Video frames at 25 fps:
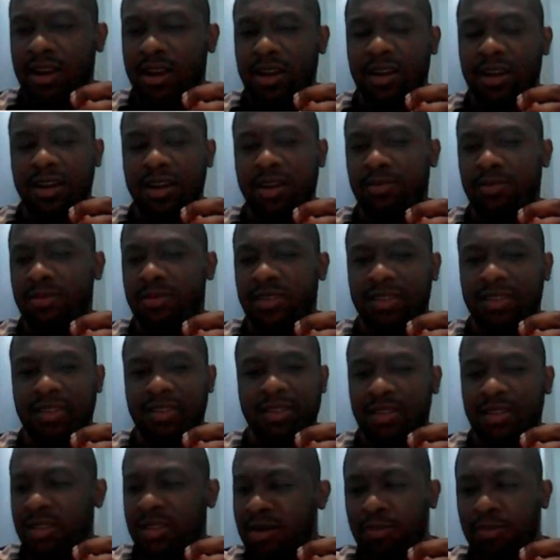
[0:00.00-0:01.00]

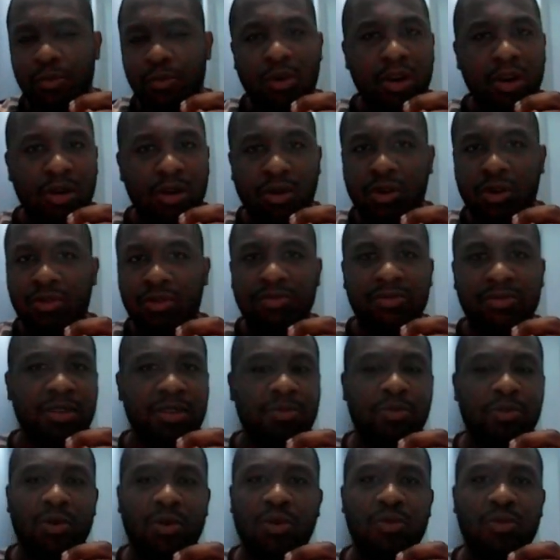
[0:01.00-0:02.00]
better, the more
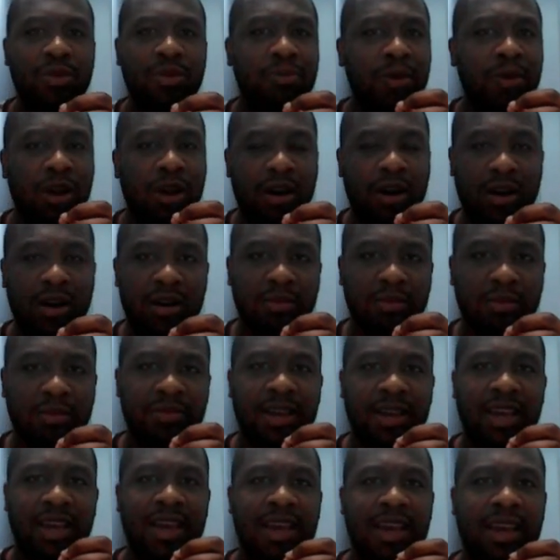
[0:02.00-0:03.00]
comfortable we
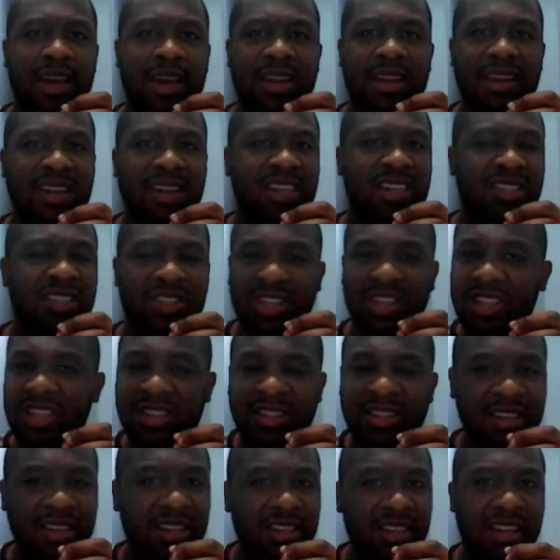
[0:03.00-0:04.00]
become, and
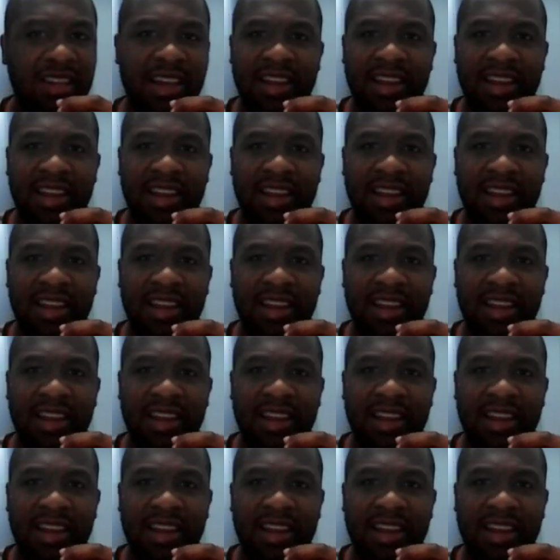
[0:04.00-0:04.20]
it